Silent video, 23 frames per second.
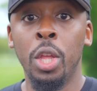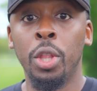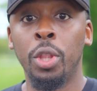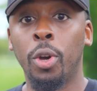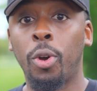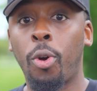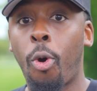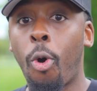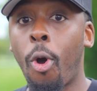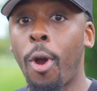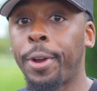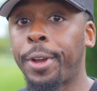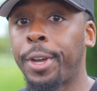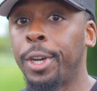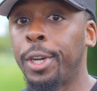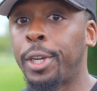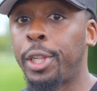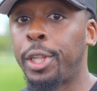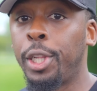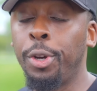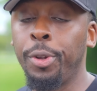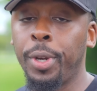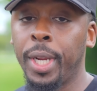the court
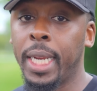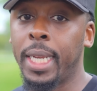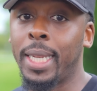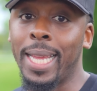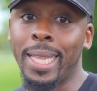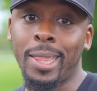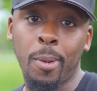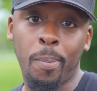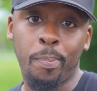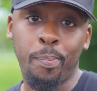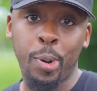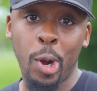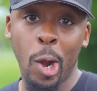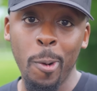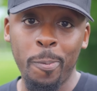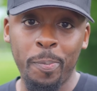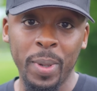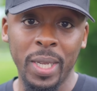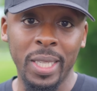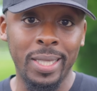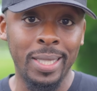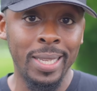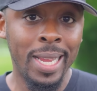concluded that the
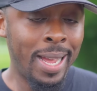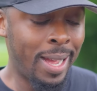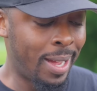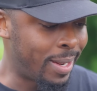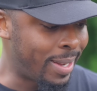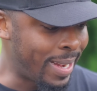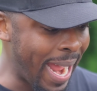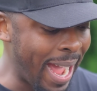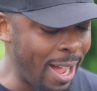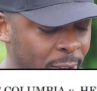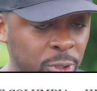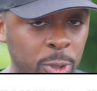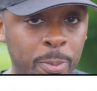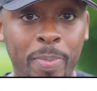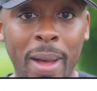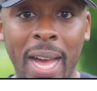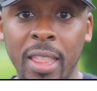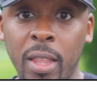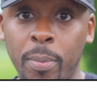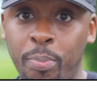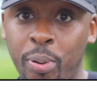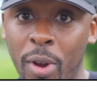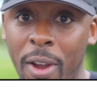purpose announced by
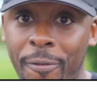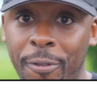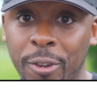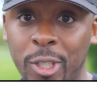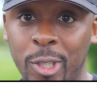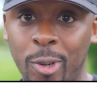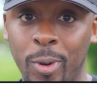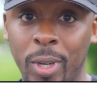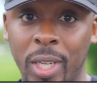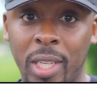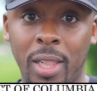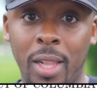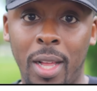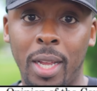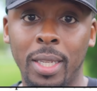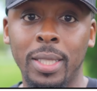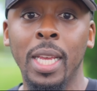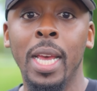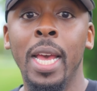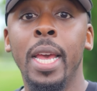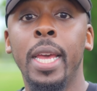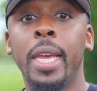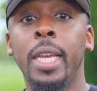the prefatory
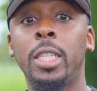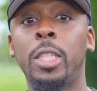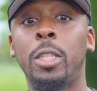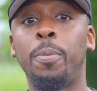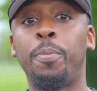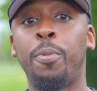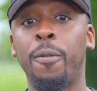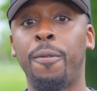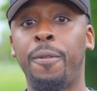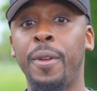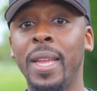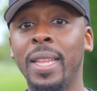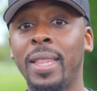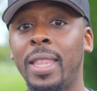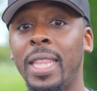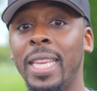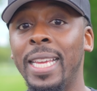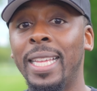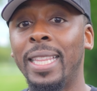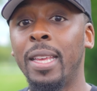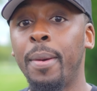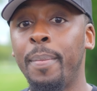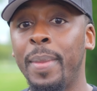clause is to prevent the
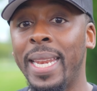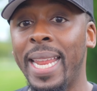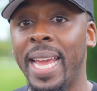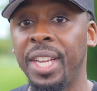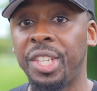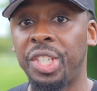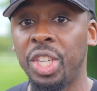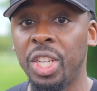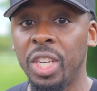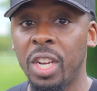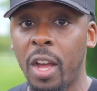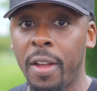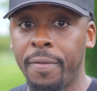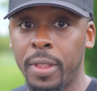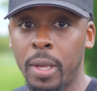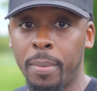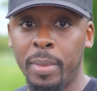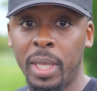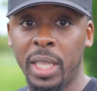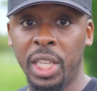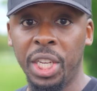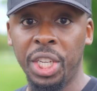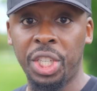elimination of the
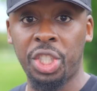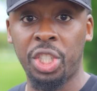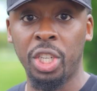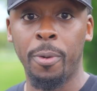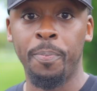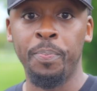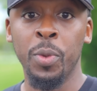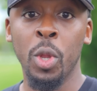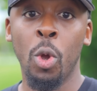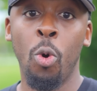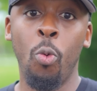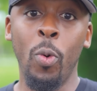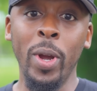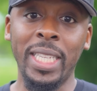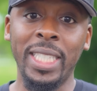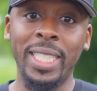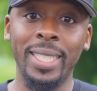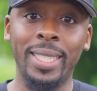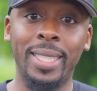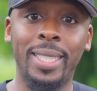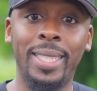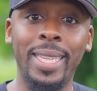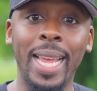militia, which
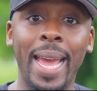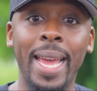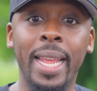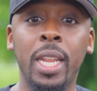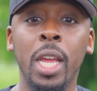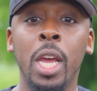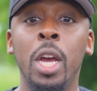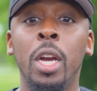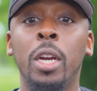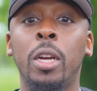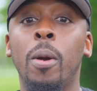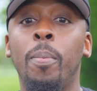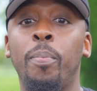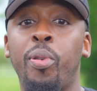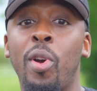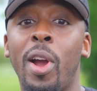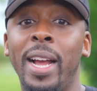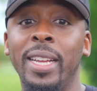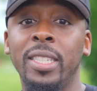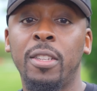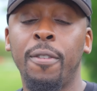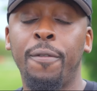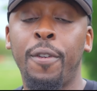it said
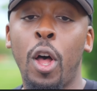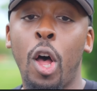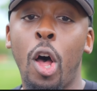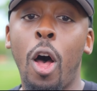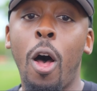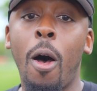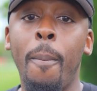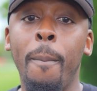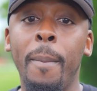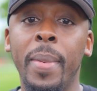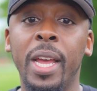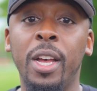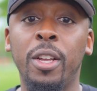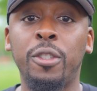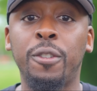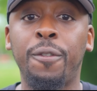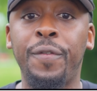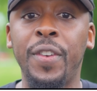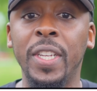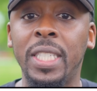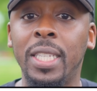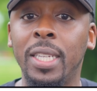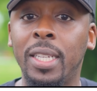comprised of all males
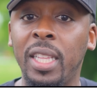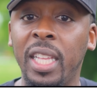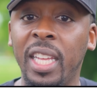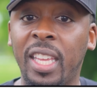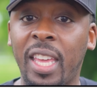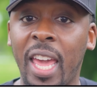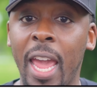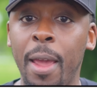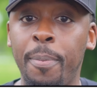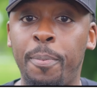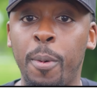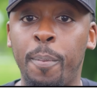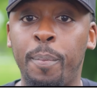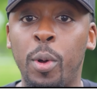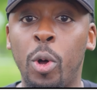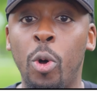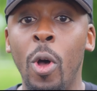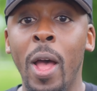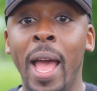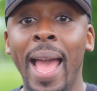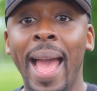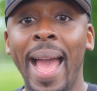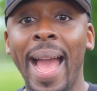physically
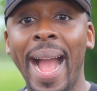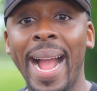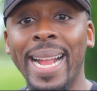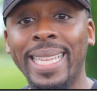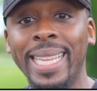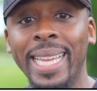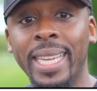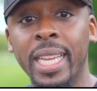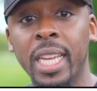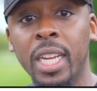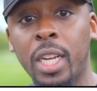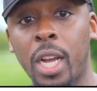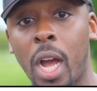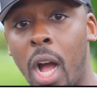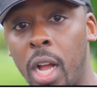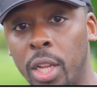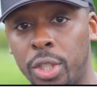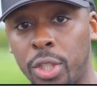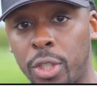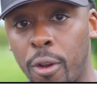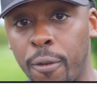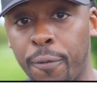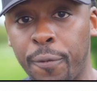capable acting in
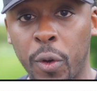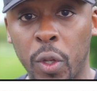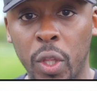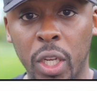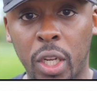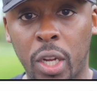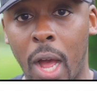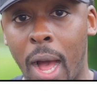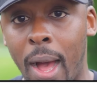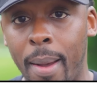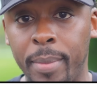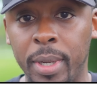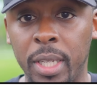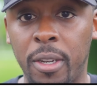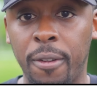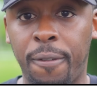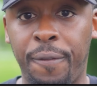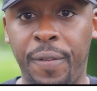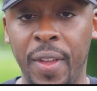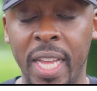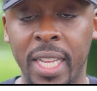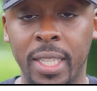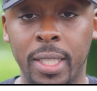concert for the common
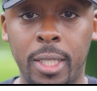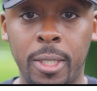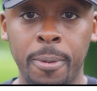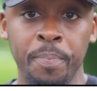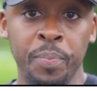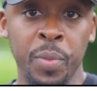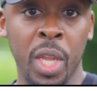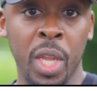defense.